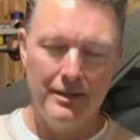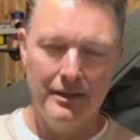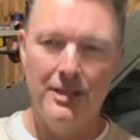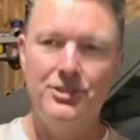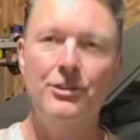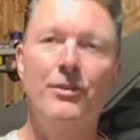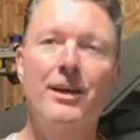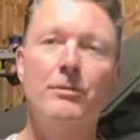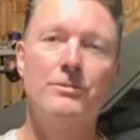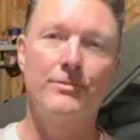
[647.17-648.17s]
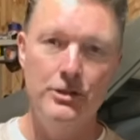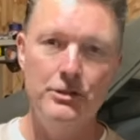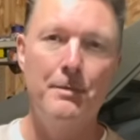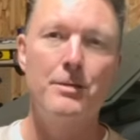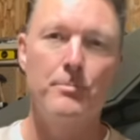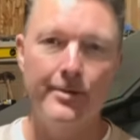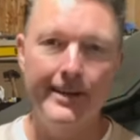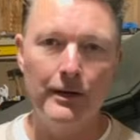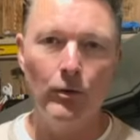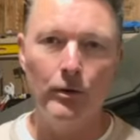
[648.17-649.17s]
lets you know that it was used by the
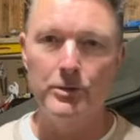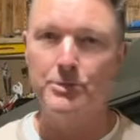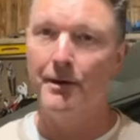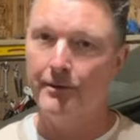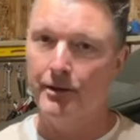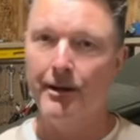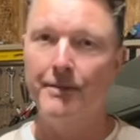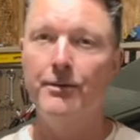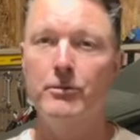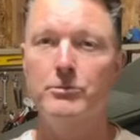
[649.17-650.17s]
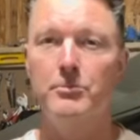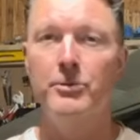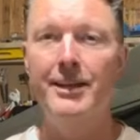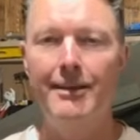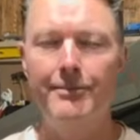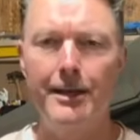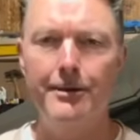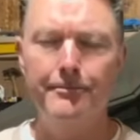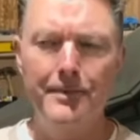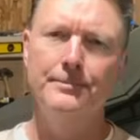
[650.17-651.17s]
Marine Corps, which my grandfather was a Marine aviator.